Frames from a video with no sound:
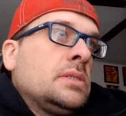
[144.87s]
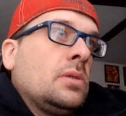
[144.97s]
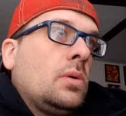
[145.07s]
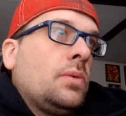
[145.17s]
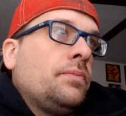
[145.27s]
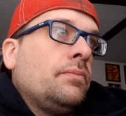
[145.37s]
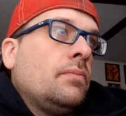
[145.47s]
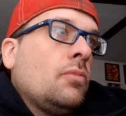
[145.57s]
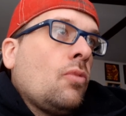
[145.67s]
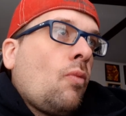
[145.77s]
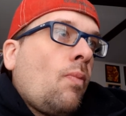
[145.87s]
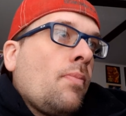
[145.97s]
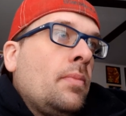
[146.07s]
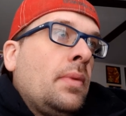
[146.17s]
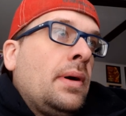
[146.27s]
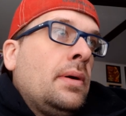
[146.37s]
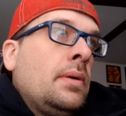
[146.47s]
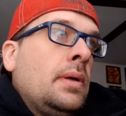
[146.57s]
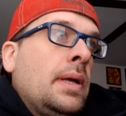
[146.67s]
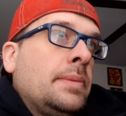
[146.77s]
so,
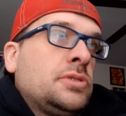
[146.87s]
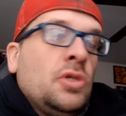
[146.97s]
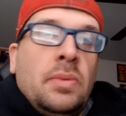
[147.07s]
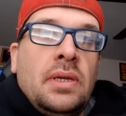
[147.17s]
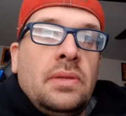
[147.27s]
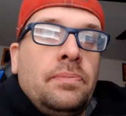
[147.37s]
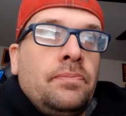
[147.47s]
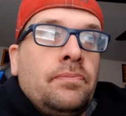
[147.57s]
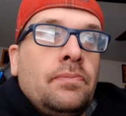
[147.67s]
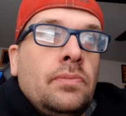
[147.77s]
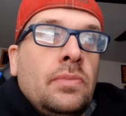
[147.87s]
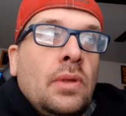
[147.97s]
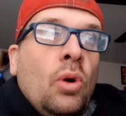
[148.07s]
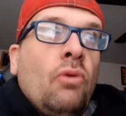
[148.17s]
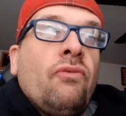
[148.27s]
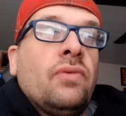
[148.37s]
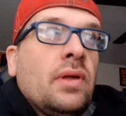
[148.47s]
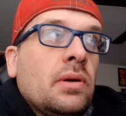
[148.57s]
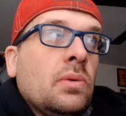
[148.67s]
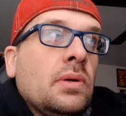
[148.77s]
I'm assuming the whole
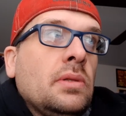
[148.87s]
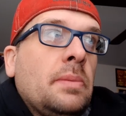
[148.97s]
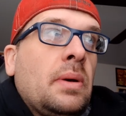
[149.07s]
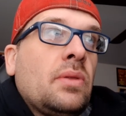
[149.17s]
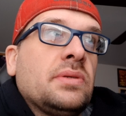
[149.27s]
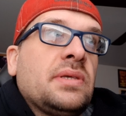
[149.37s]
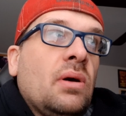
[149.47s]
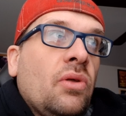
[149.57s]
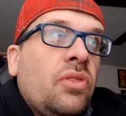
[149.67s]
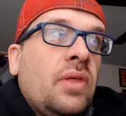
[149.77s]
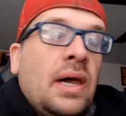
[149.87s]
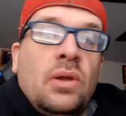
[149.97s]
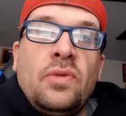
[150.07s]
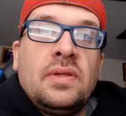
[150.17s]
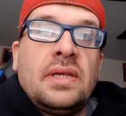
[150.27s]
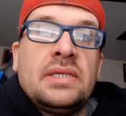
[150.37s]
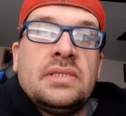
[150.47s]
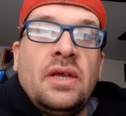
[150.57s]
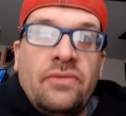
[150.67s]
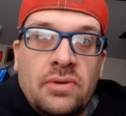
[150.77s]
Flair one about his health, I don't think that's
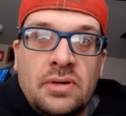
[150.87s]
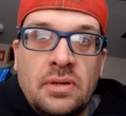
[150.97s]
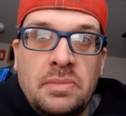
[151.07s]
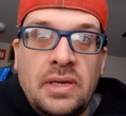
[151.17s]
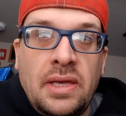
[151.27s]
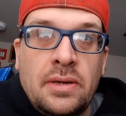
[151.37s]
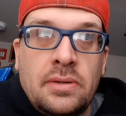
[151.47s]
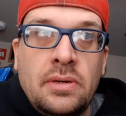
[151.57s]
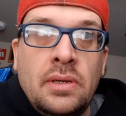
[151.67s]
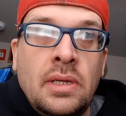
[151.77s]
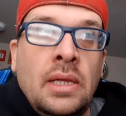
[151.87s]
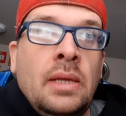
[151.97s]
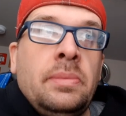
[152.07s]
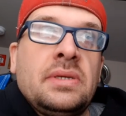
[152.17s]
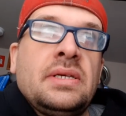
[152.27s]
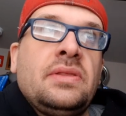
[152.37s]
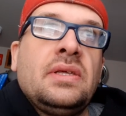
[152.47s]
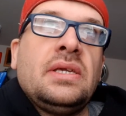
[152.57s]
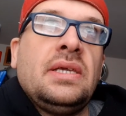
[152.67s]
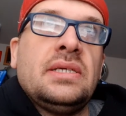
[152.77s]
ever gonna be aired because I
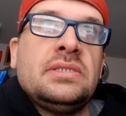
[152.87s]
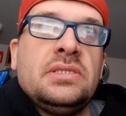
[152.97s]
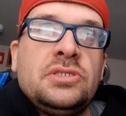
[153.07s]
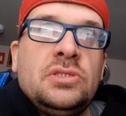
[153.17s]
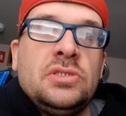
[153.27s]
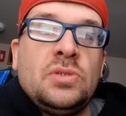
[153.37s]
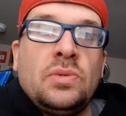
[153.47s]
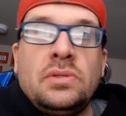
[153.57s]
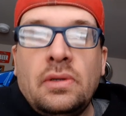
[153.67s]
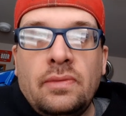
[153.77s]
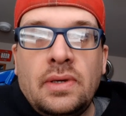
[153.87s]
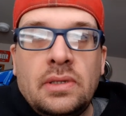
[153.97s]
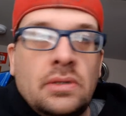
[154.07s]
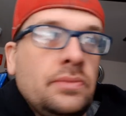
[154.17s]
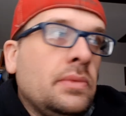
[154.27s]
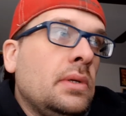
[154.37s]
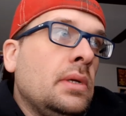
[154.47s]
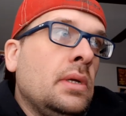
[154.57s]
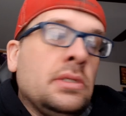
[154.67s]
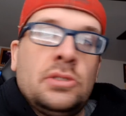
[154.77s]
think he has issues with WWE, you know.
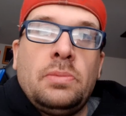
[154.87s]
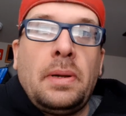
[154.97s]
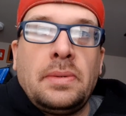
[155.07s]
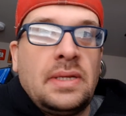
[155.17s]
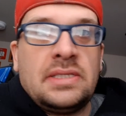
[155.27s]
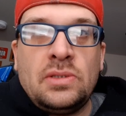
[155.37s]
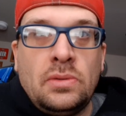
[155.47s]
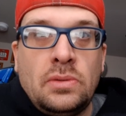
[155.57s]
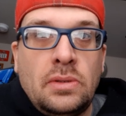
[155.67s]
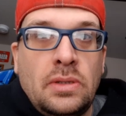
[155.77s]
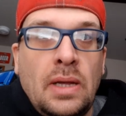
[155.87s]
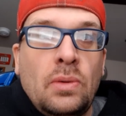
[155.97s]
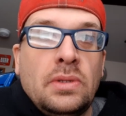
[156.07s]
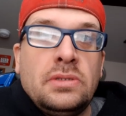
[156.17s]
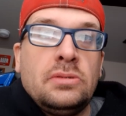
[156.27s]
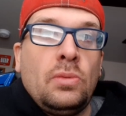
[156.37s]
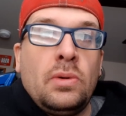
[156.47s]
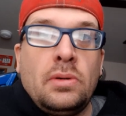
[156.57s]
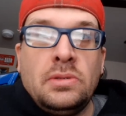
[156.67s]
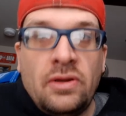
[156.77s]
So probably that's that one
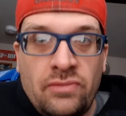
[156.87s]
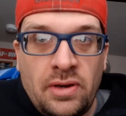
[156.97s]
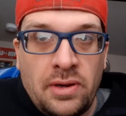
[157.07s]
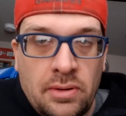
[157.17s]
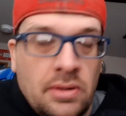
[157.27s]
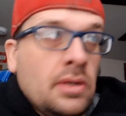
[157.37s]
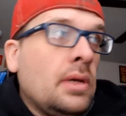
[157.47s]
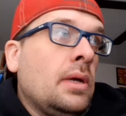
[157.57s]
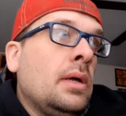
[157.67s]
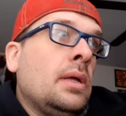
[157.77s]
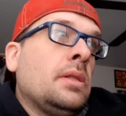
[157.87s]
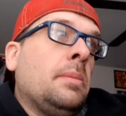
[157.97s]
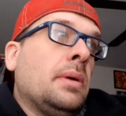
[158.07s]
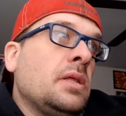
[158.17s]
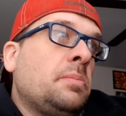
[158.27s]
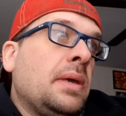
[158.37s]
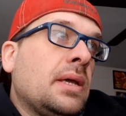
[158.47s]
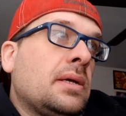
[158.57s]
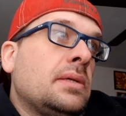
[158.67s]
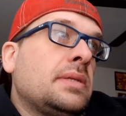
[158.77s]
will never air. The Money
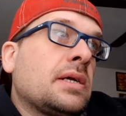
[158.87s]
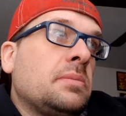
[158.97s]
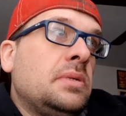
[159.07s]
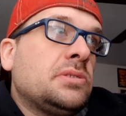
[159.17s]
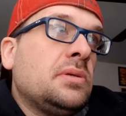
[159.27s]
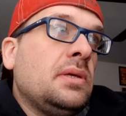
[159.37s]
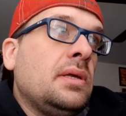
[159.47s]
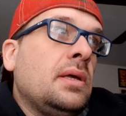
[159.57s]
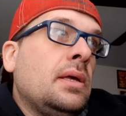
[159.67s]
Bank documentary,